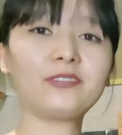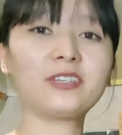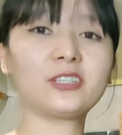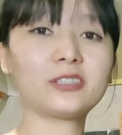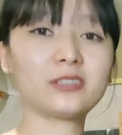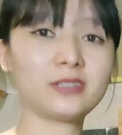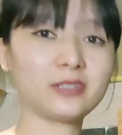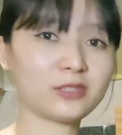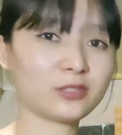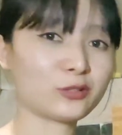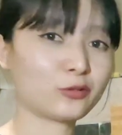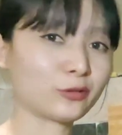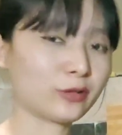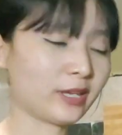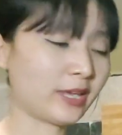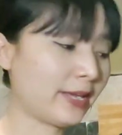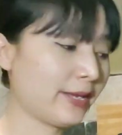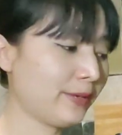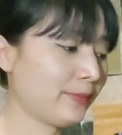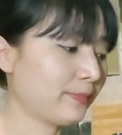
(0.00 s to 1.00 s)
this cooking.
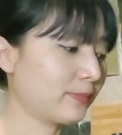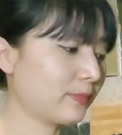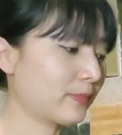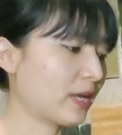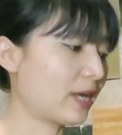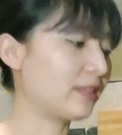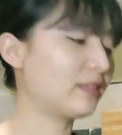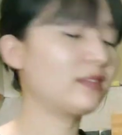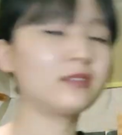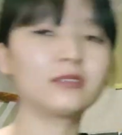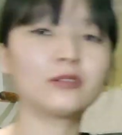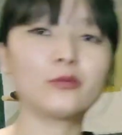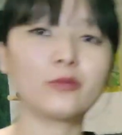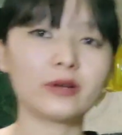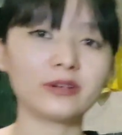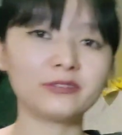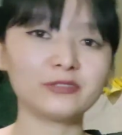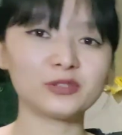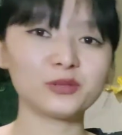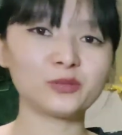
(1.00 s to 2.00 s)
I think the water is
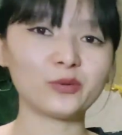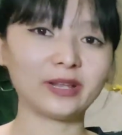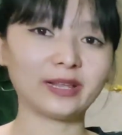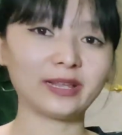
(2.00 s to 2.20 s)
boiling,